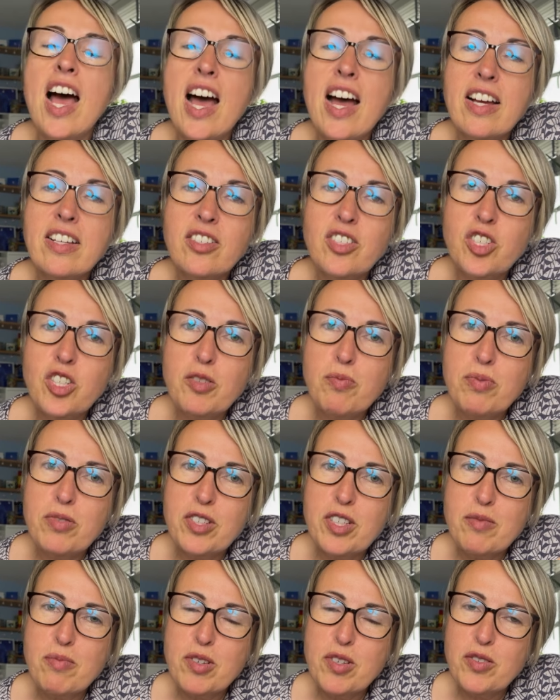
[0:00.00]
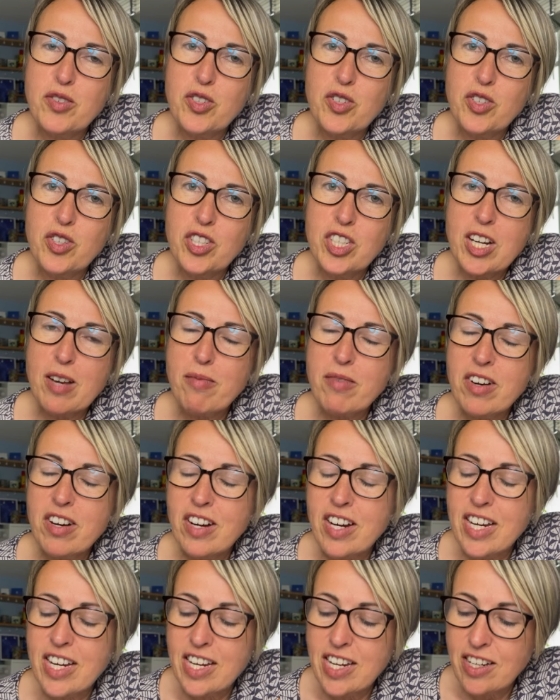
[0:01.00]
as Jupiter moves through
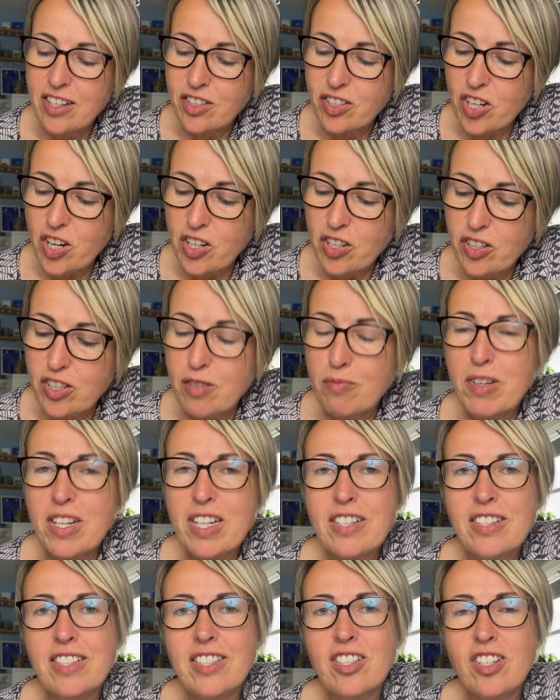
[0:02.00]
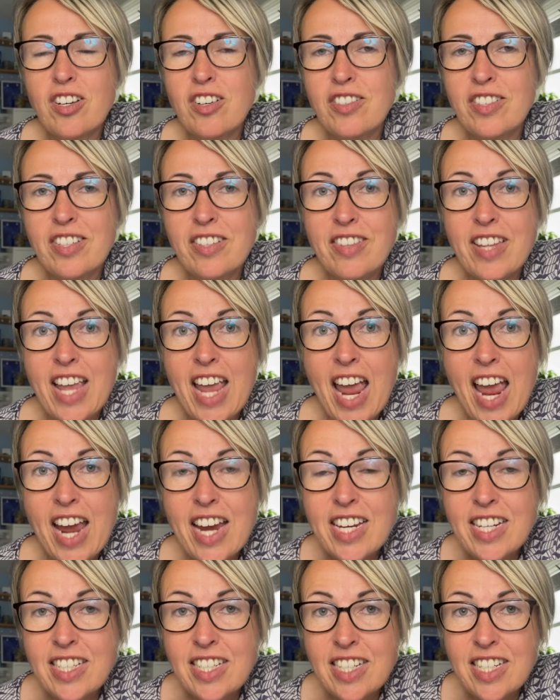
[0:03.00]
Gemini, he is going to meet stars in the
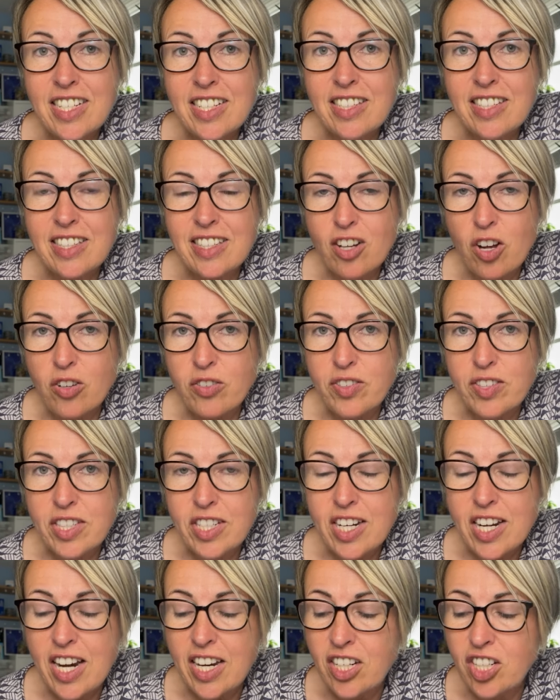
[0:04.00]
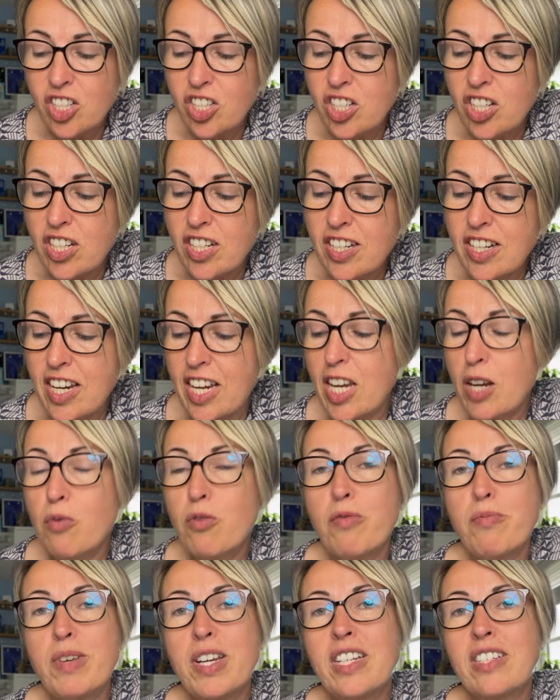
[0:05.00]
Hyades constellation. He
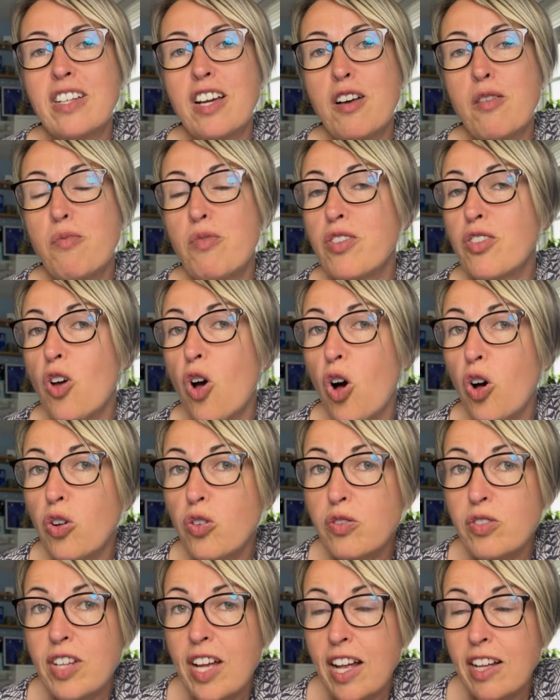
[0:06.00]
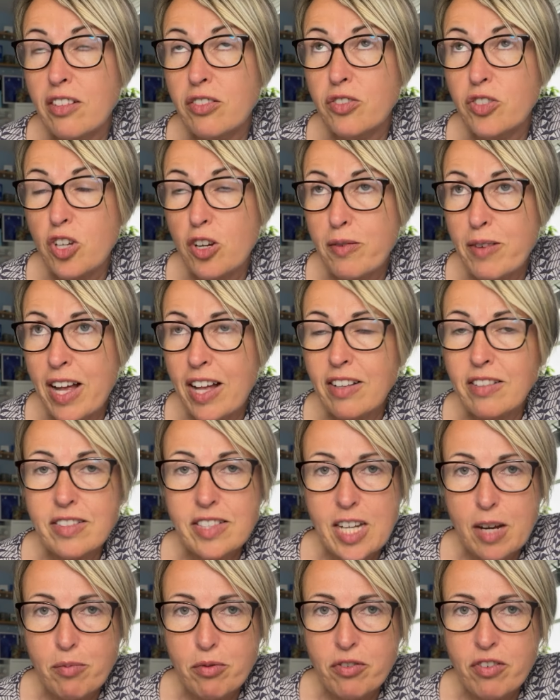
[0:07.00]
will meet up with
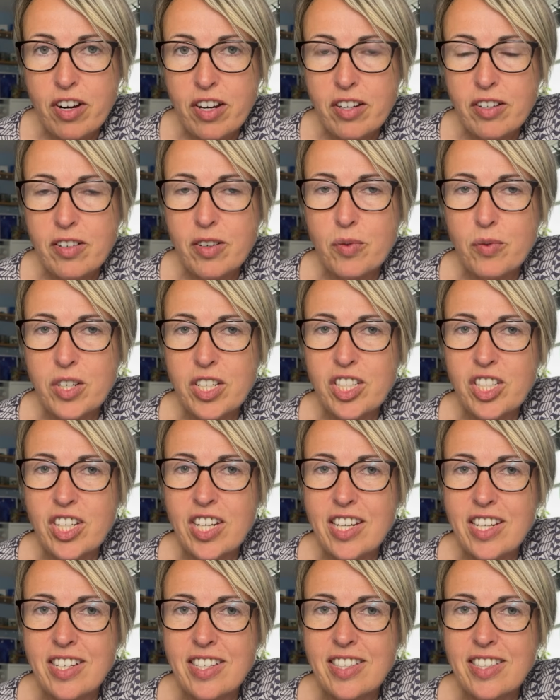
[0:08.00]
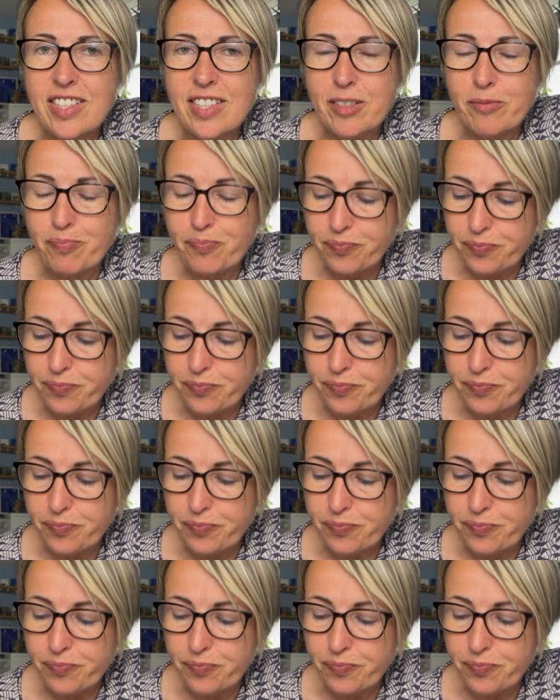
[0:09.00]
Aldebaran, which is